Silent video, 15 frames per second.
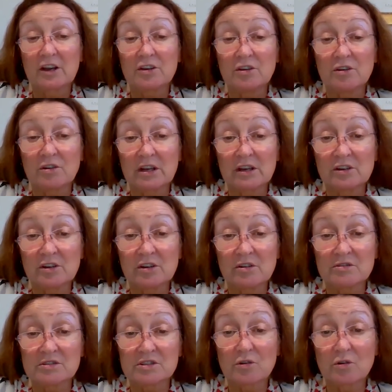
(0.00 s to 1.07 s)
you can
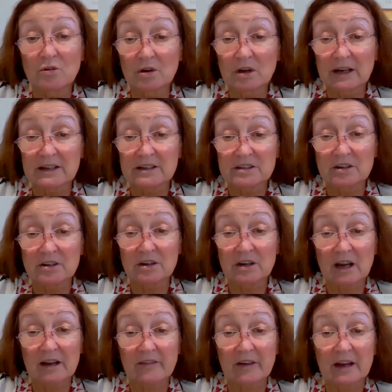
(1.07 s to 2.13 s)
use quarterly
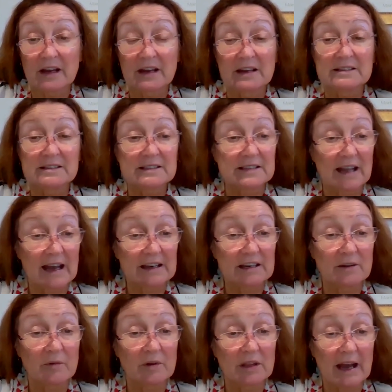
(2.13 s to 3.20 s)
turnover
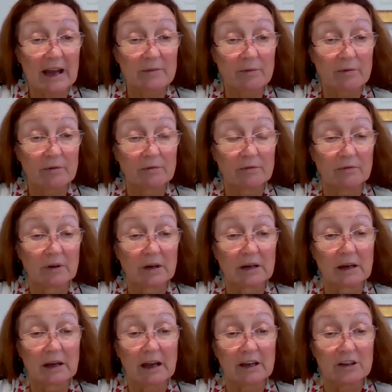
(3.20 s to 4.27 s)
starting with April
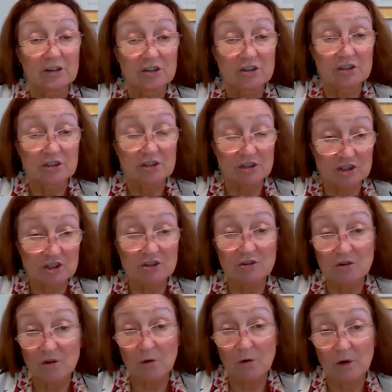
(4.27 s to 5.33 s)
and to
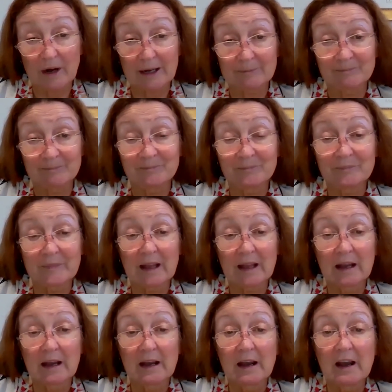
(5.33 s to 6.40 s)
June quarter.
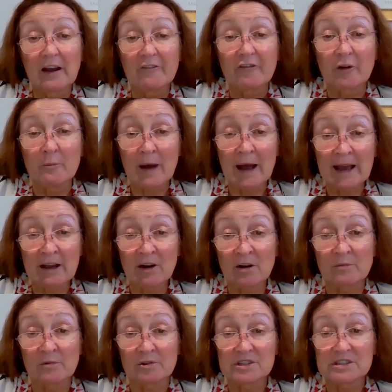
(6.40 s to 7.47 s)
From May
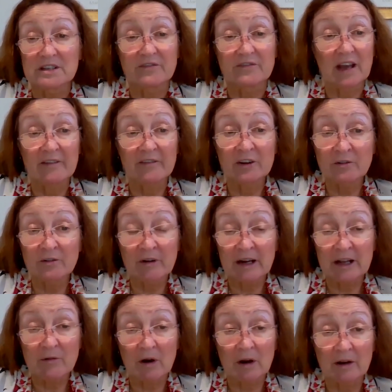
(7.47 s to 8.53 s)
onwards, if you haven't already
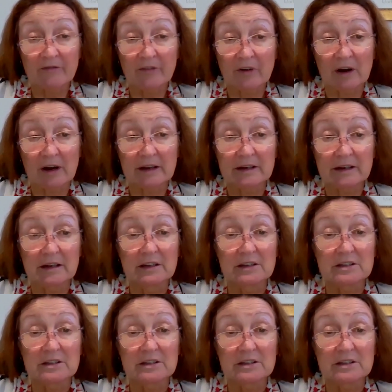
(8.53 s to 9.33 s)
qualified